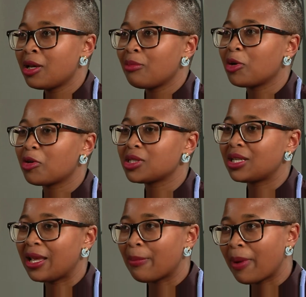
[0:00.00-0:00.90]
because it
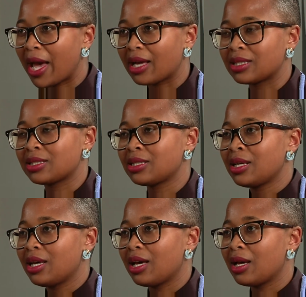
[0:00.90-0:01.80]
impacts
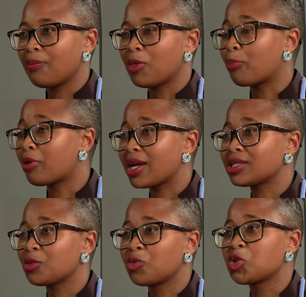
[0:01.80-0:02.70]
the price
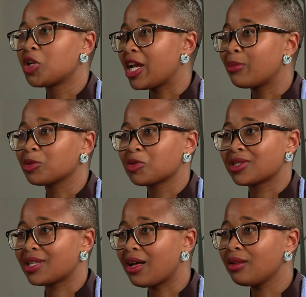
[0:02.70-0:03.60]
at which you're able to
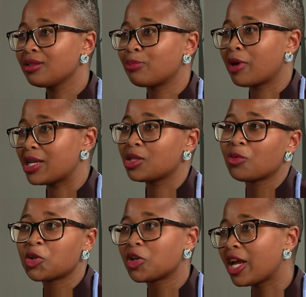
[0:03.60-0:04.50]
sell, the price at
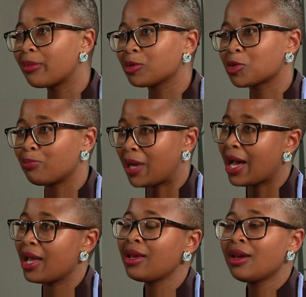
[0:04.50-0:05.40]
which you're able to
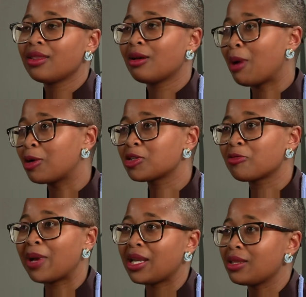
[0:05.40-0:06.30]
buy, the amount of
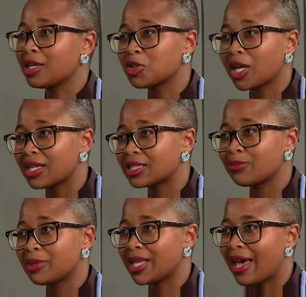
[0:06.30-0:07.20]
money that your
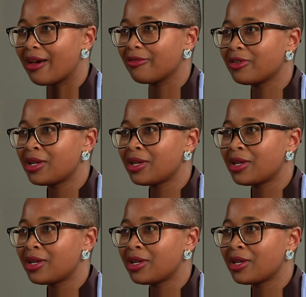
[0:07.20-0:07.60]
customers have.